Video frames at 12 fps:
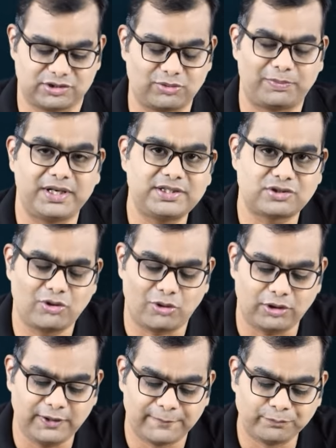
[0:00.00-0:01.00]
So, please
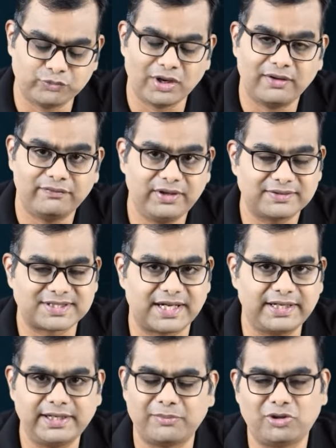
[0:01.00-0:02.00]
note, we have
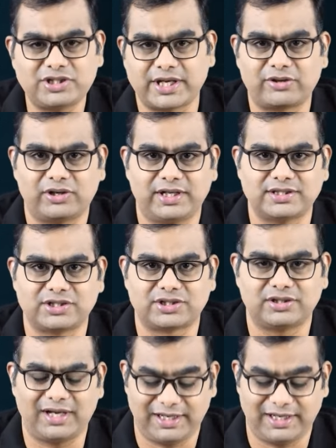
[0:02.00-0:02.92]
studied about securitization.